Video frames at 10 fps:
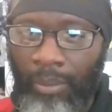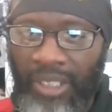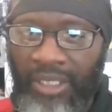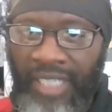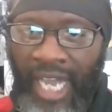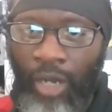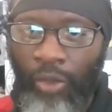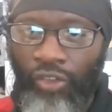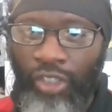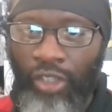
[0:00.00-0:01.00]
But
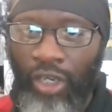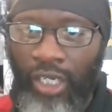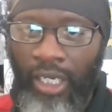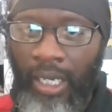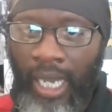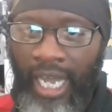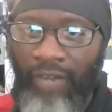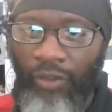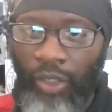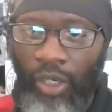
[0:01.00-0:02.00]
thou should not
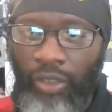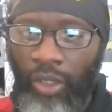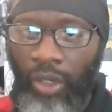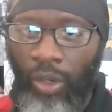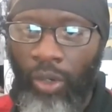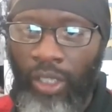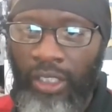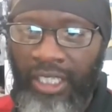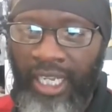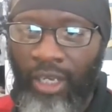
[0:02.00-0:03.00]
have looked on
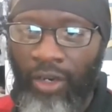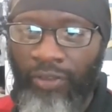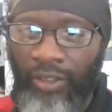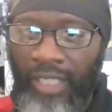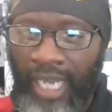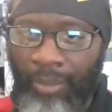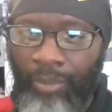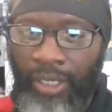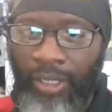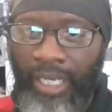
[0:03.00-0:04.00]
the day of thy
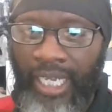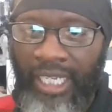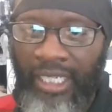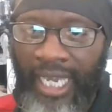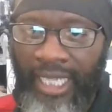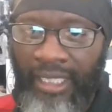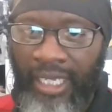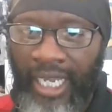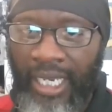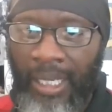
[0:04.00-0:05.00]
brother in that
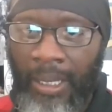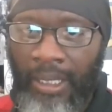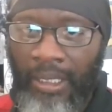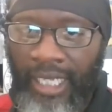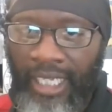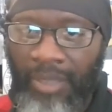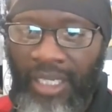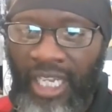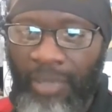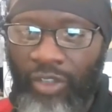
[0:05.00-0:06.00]
day that he
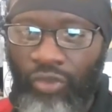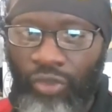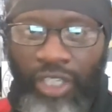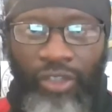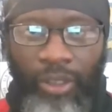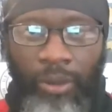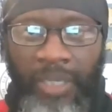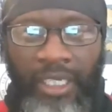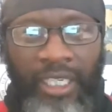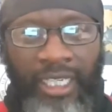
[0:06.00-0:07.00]
became a stranger,
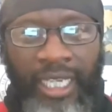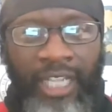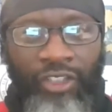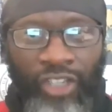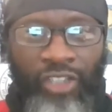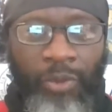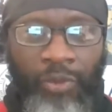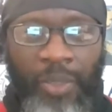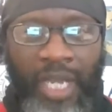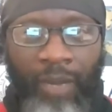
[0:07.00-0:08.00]
meaning that our judgment
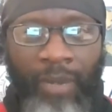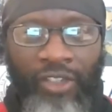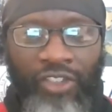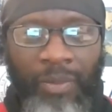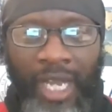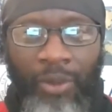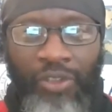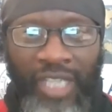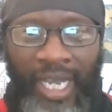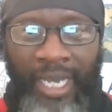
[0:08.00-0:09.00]
from Yahawashi,
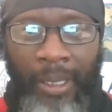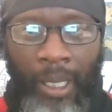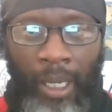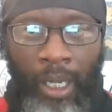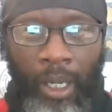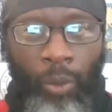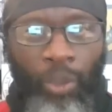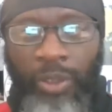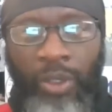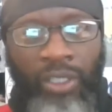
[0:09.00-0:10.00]
Yahawashi
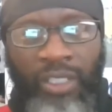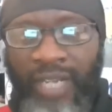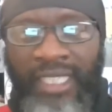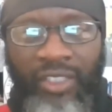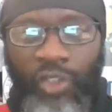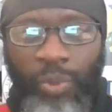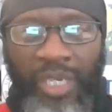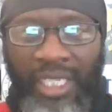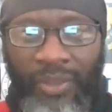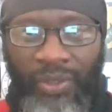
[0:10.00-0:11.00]
was because of our
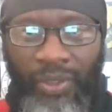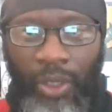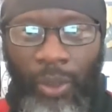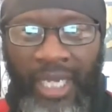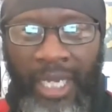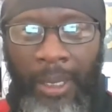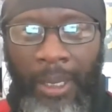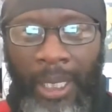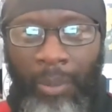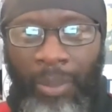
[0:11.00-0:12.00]
disobedience, okay?
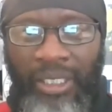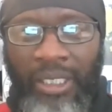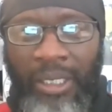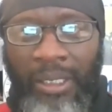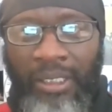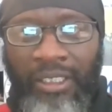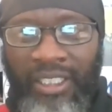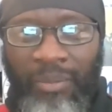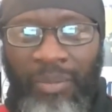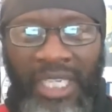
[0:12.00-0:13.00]
But
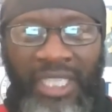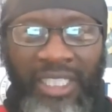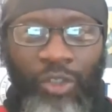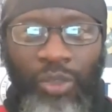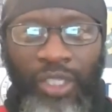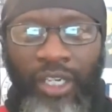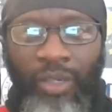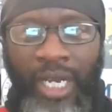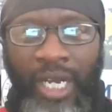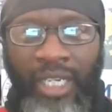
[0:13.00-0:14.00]
does it mean that you turn
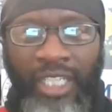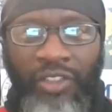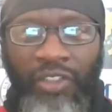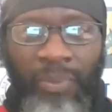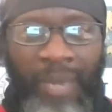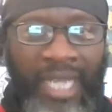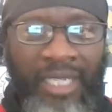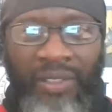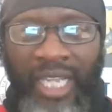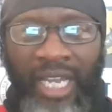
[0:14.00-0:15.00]
around and just
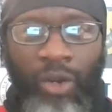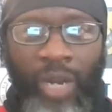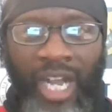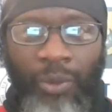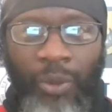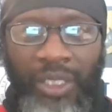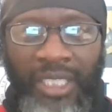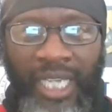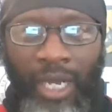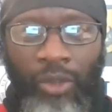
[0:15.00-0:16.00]
smack us down while we were
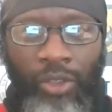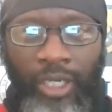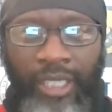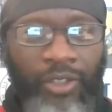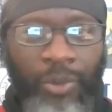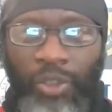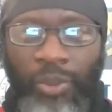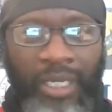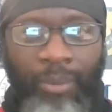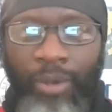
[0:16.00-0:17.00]
down? Yeah, he's supposed
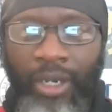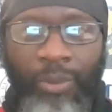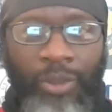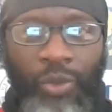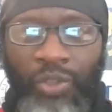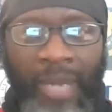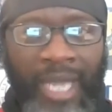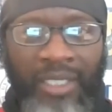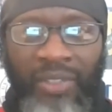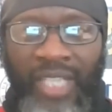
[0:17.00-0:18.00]
to be our brother, but you
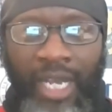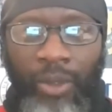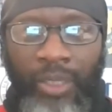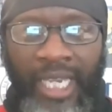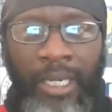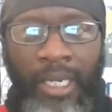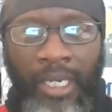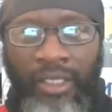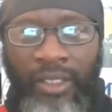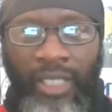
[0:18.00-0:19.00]
smacked us down, okay?
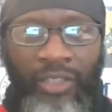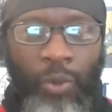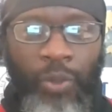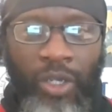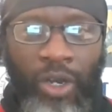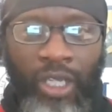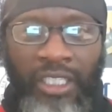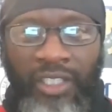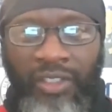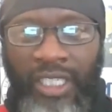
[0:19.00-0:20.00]
So that's what we call
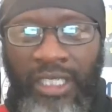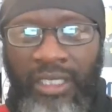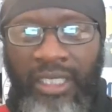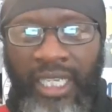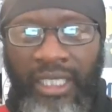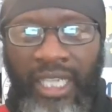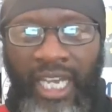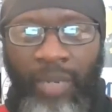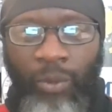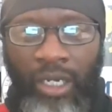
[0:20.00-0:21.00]
in this day and
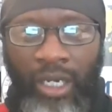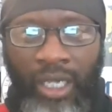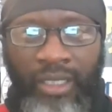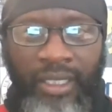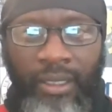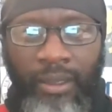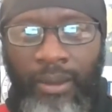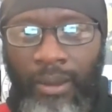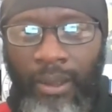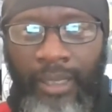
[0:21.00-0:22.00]
time a cocksucker,
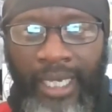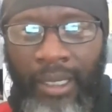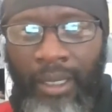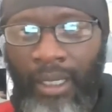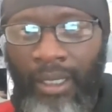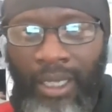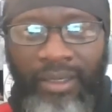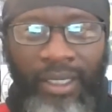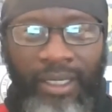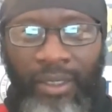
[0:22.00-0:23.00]
okay? A
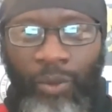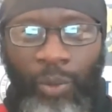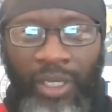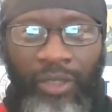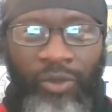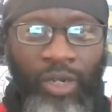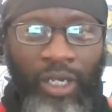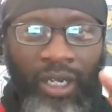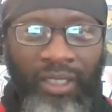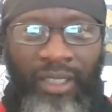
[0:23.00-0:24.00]
cocksucker
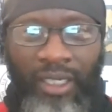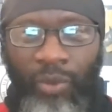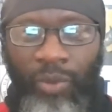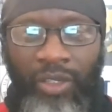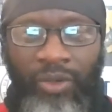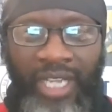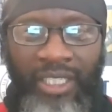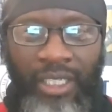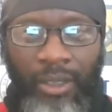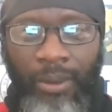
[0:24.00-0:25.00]
would be
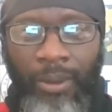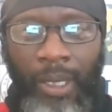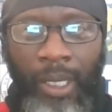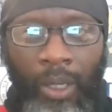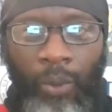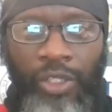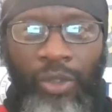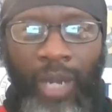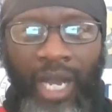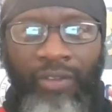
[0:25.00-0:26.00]
great to you when
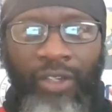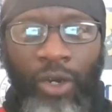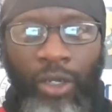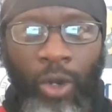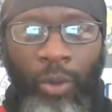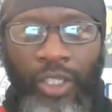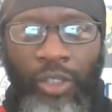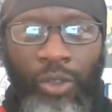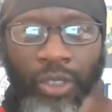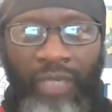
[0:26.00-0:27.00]
you have it all going.
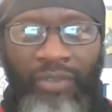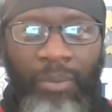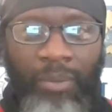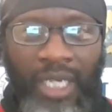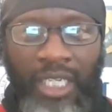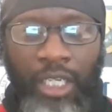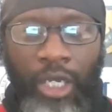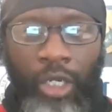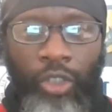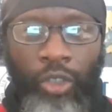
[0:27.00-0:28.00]
You know, you give them money,
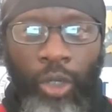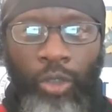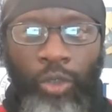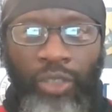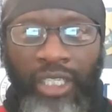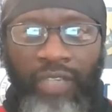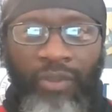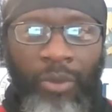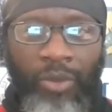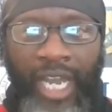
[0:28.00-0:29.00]
you know, you give
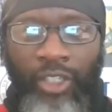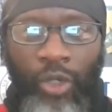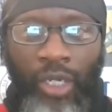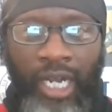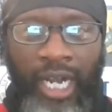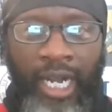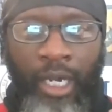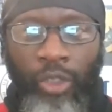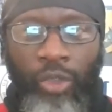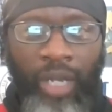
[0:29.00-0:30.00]
them a ride in your
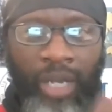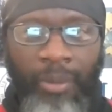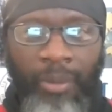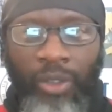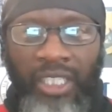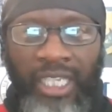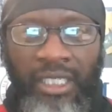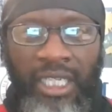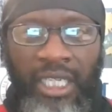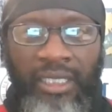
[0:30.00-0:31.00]
car, you help them out in their
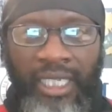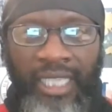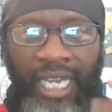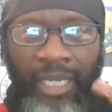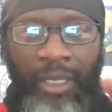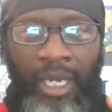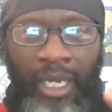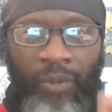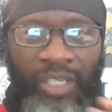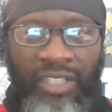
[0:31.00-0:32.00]
needs like that.
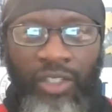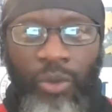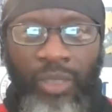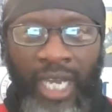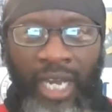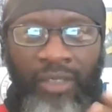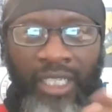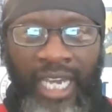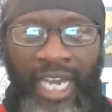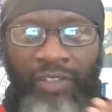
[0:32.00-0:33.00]
And when they see you down,
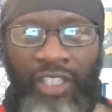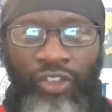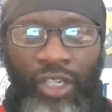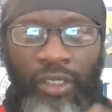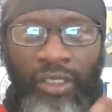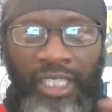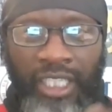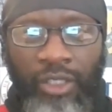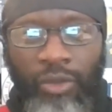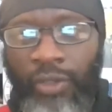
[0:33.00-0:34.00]
they laugh and they chuckle and they
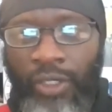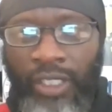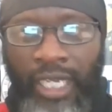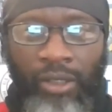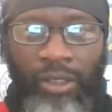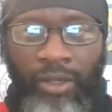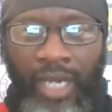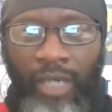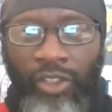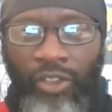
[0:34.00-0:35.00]
kick you further down on the
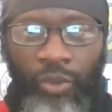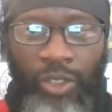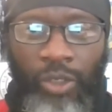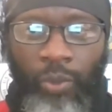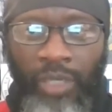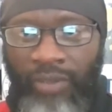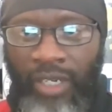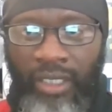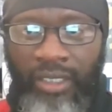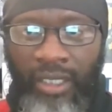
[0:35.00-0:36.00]
ground. And so we know we have
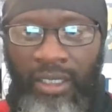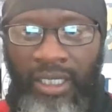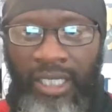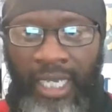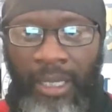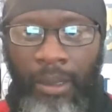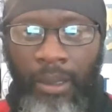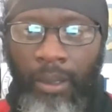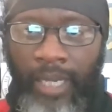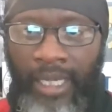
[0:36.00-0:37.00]
cocksuckers today,
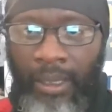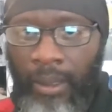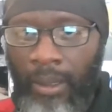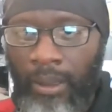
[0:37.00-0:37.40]
all right?